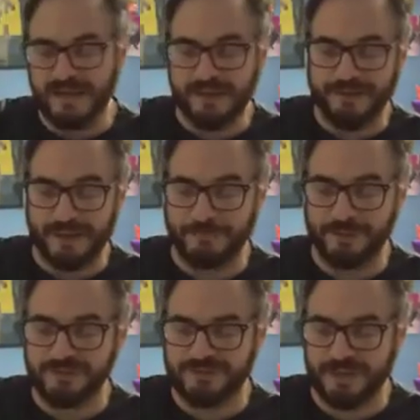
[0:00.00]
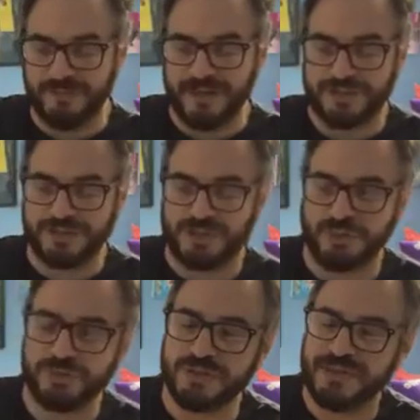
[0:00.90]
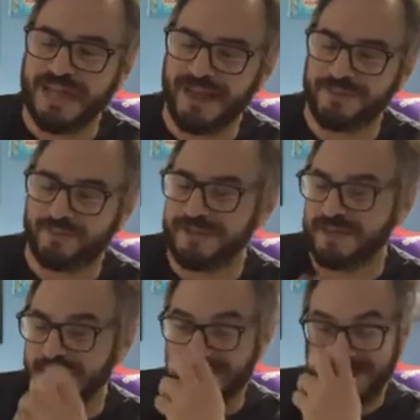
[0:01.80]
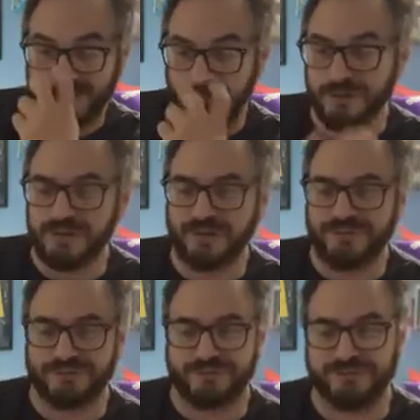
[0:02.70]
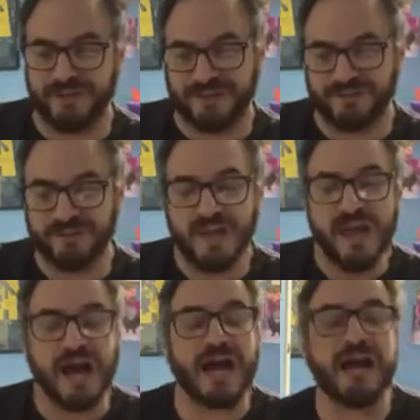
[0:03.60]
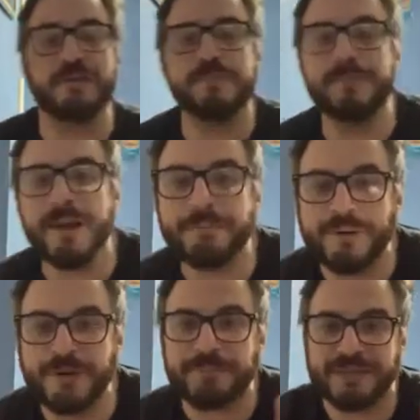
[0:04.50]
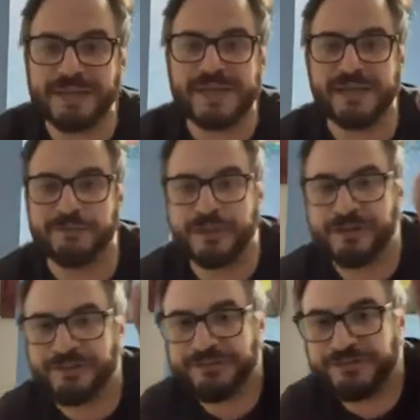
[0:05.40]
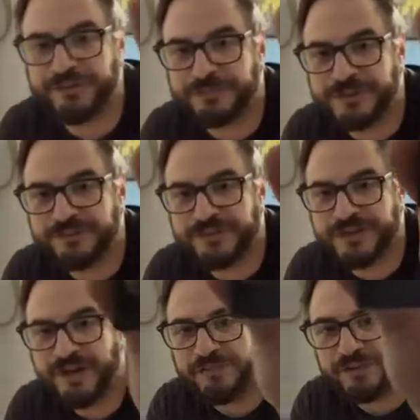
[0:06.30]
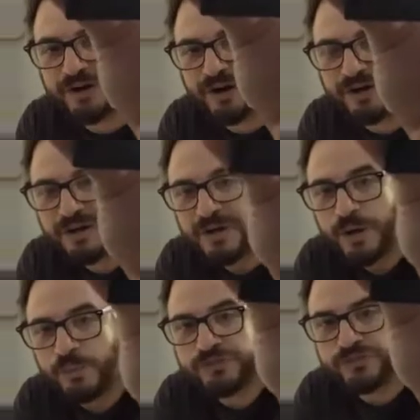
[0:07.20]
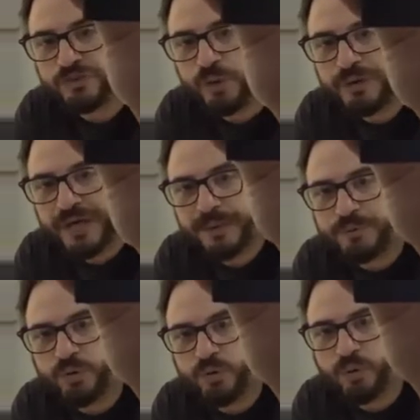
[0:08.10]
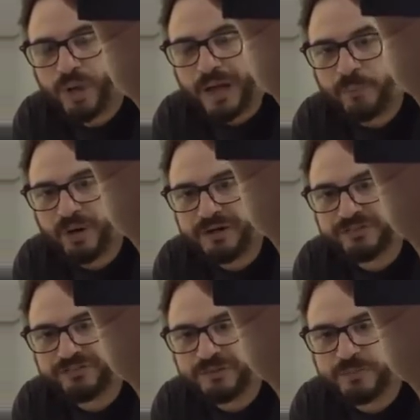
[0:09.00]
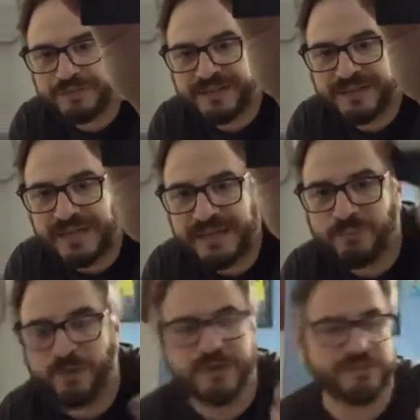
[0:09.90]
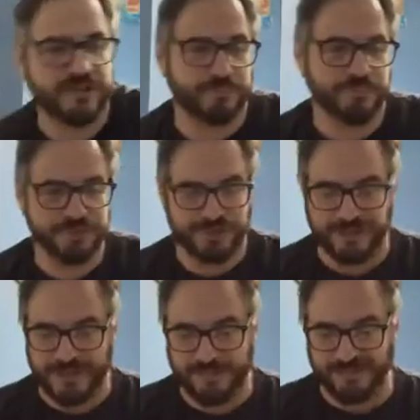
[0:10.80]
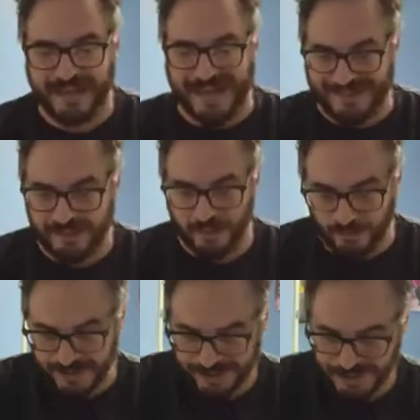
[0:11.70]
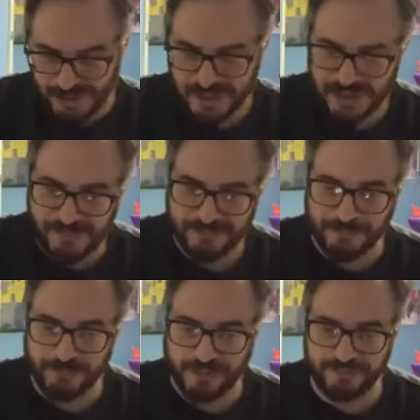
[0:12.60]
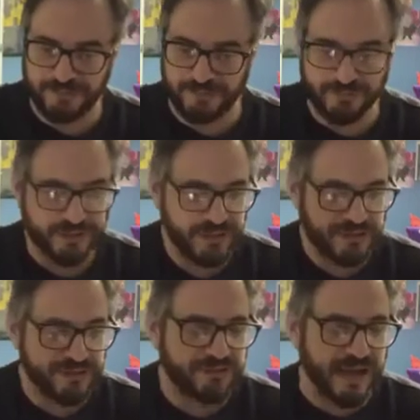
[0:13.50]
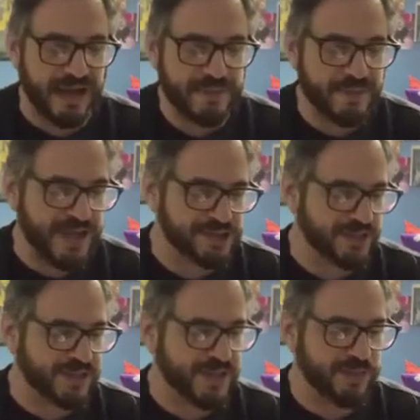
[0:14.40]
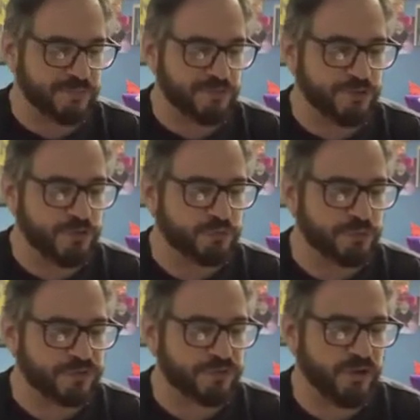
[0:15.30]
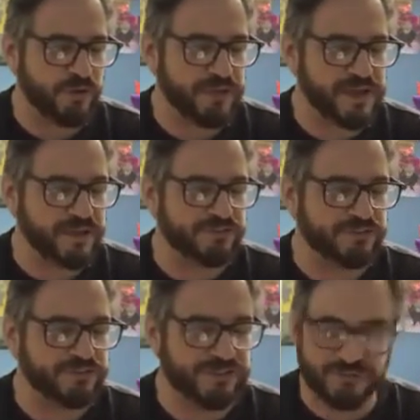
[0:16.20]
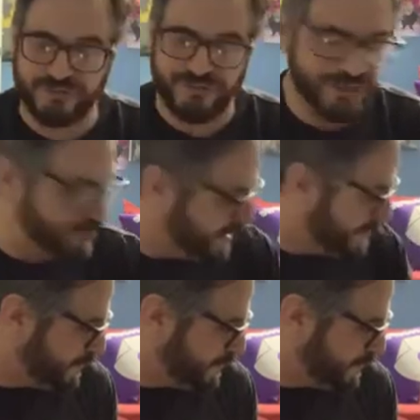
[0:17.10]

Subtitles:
We got Burger Time, we got Shooting Gallery, and then Riddle of the Sphinx. I remember playing Riddle of the Sphinx because the cover art was so damn cool. I wanted to see what the game was, and I'm pretty sure the game was hot garbage. But what else is new? These iMagic games for use with Atari and Sears video game